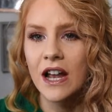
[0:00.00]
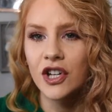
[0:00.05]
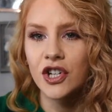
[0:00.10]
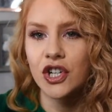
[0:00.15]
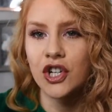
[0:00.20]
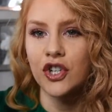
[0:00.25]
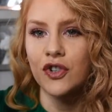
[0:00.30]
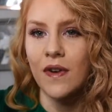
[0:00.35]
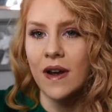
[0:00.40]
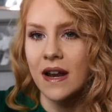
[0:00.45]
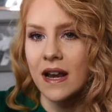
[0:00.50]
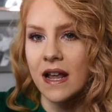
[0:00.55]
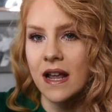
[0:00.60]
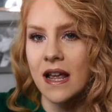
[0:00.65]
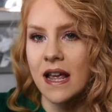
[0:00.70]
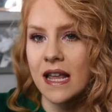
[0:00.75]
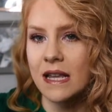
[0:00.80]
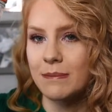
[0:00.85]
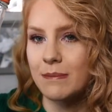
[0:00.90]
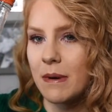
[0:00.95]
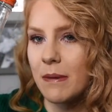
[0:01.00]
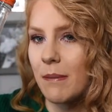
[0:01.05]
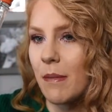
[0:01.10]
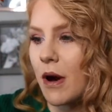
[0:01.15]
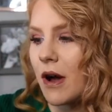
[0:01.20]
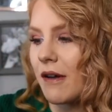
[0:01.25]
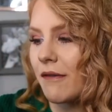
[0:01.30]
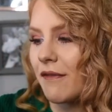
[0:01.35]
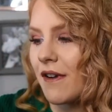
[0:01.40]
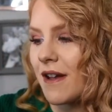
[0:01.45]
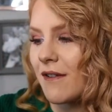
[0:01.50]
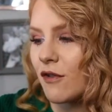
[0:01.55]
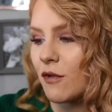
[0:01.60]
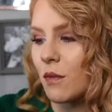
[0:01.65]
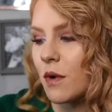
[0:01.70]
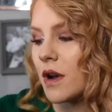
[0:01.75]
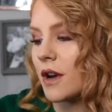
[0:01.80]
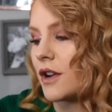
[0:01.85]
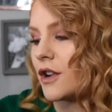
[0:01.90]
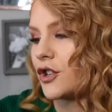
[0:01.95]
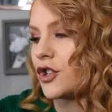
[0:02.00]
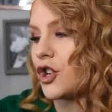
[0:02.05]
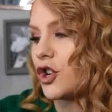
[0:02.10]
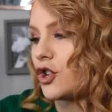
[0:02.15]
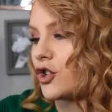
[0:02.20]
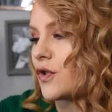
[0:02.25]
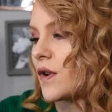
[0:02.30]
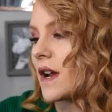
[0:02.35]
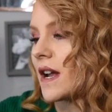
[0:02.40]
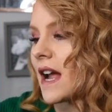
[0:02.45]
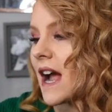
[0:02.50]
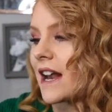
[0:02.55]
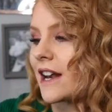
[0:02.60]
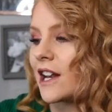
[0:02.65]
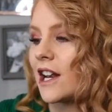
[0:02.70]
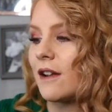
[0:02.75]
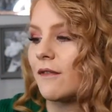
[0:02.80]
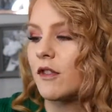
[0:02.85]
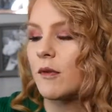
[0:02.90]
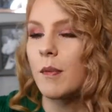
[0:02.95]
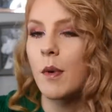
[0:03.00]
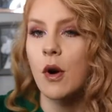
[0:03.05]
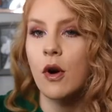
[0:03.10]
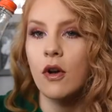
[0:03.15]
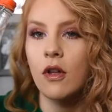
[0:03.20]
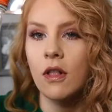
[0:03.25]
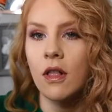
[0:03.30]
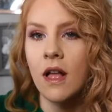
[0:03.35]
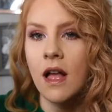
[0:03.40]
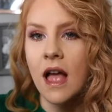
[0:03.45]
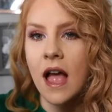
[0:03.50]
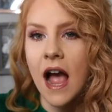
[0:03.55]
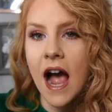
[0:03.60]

and gingerella has been my favourite one to drink, and I love the bottle.